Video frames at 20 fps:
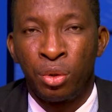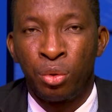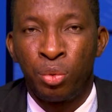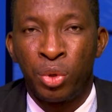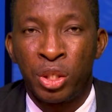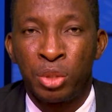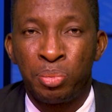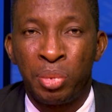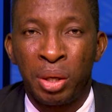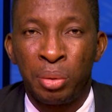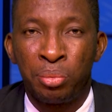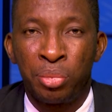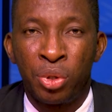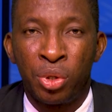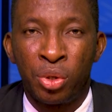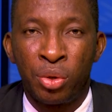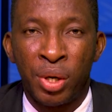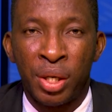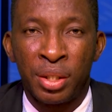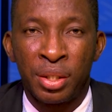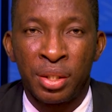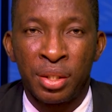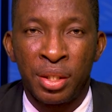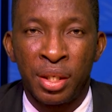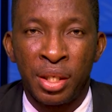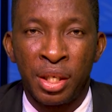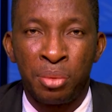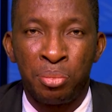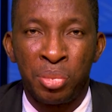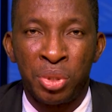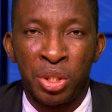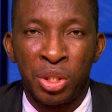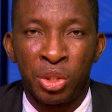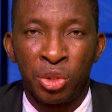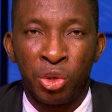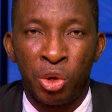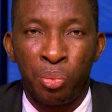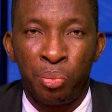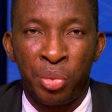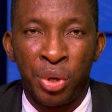We expect progress in the NNPC
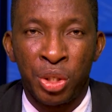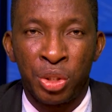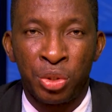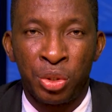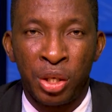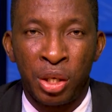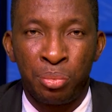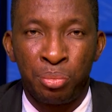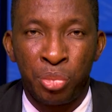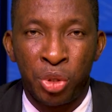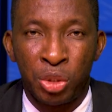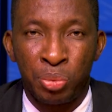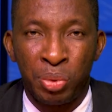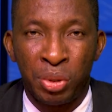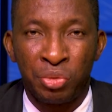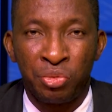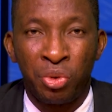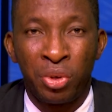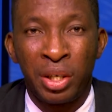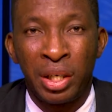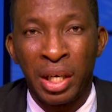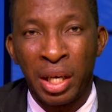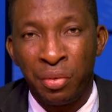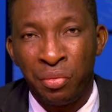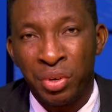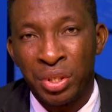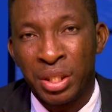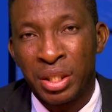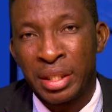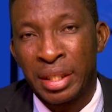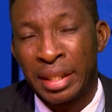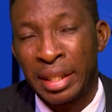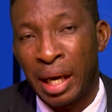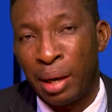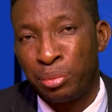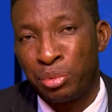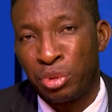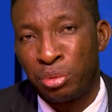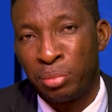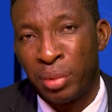incorporation and prospects for leveraging the
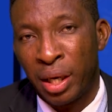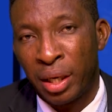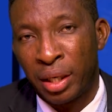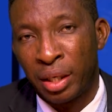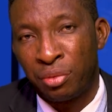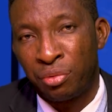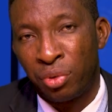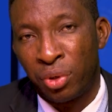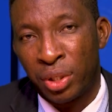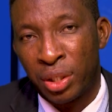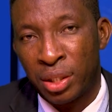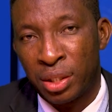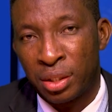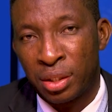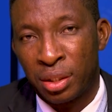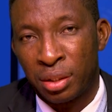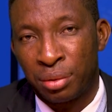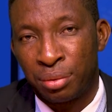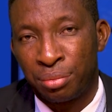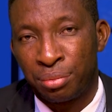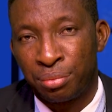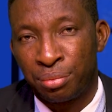capital market for listing.